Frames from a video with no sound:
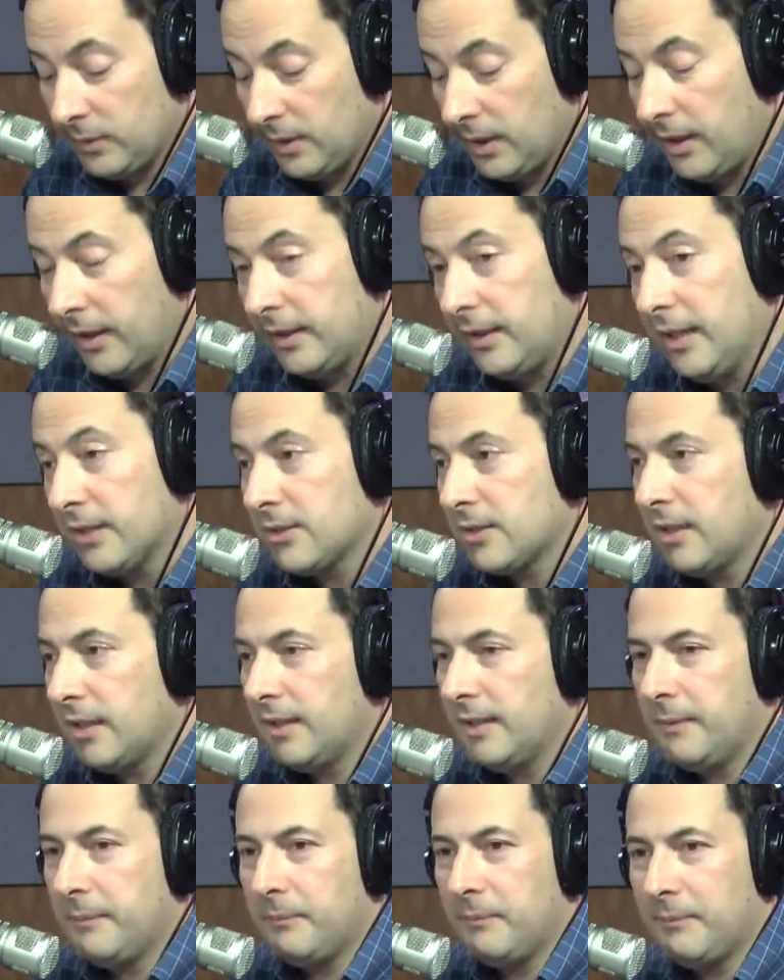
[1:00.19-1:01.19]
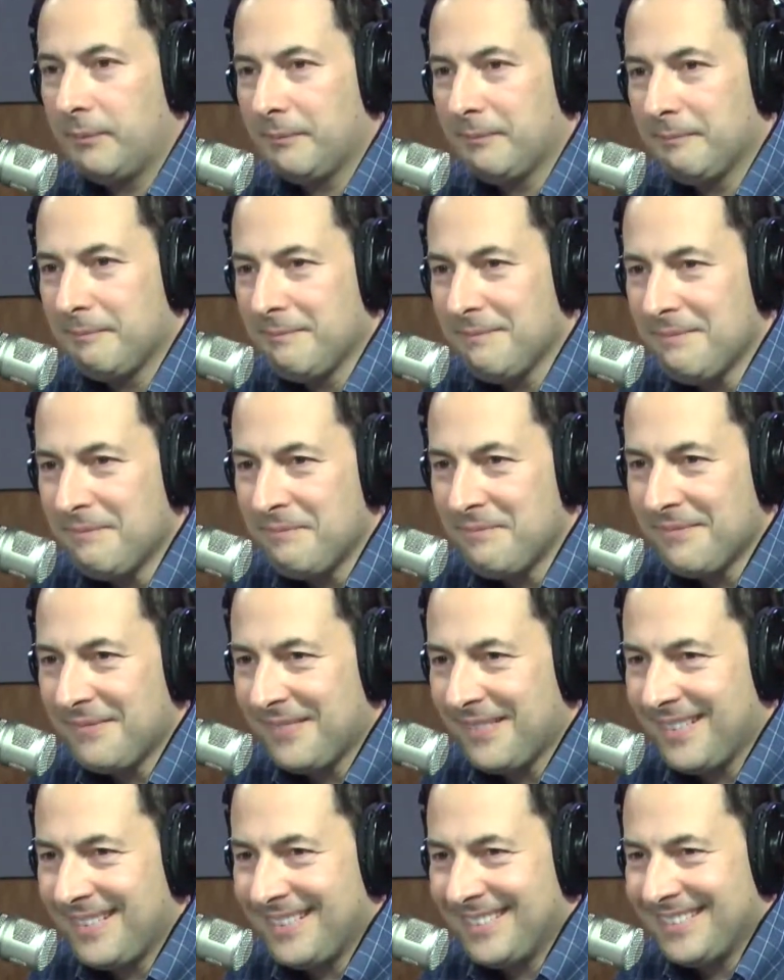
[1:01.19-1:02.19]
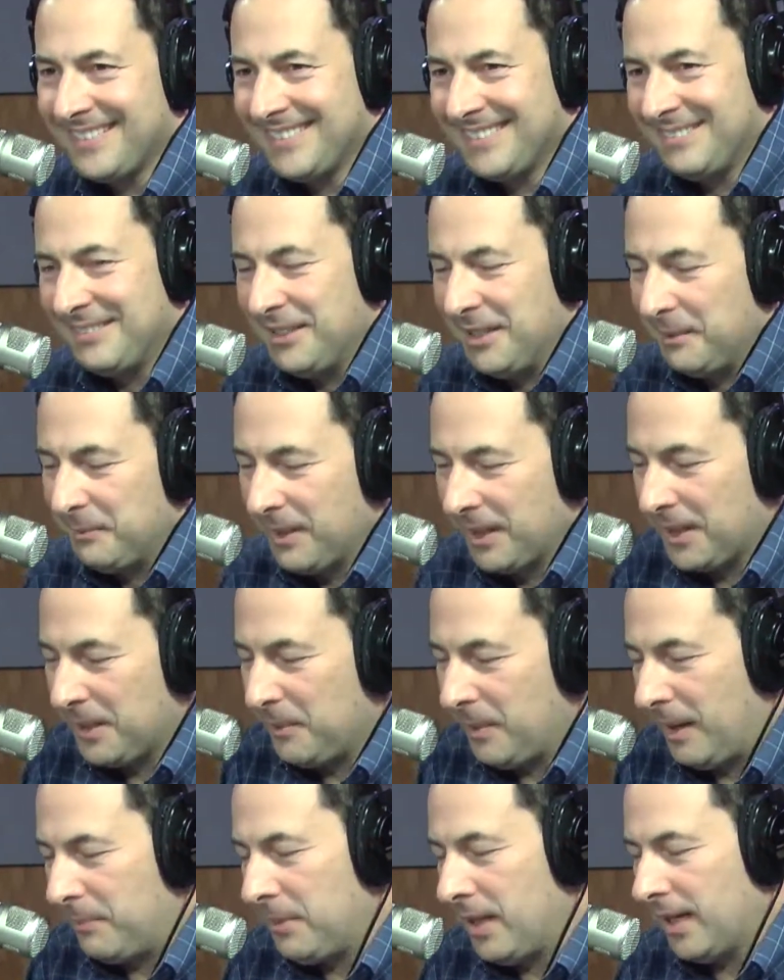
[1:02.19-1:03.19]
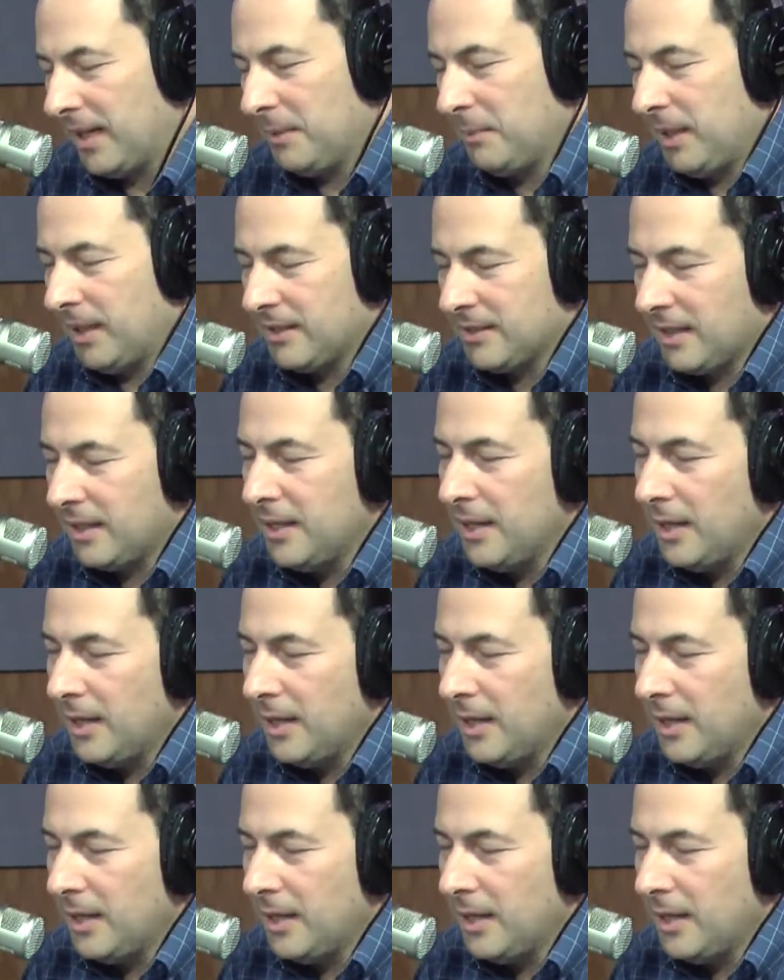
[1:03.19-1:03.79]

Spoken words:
all right, yes, stand up. I'm not going to make you